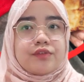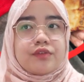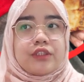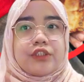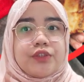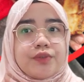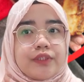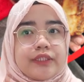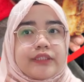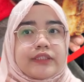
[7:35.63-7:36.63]
issue
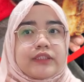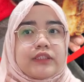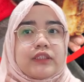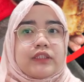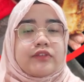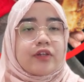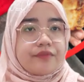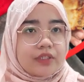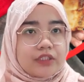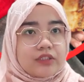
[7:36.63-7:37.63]
is the
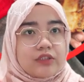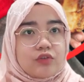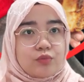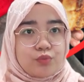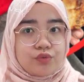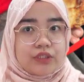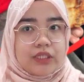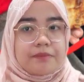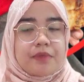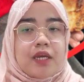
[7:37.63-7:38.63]
driver is a
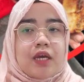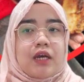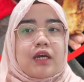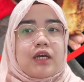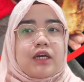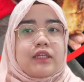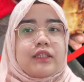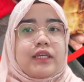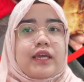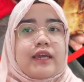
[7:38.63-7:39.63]
non-Muslim.
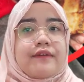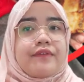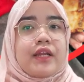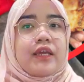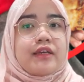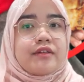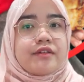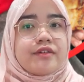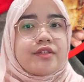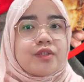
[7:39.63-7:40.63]
They have lack
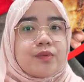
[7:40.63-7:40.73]
adherence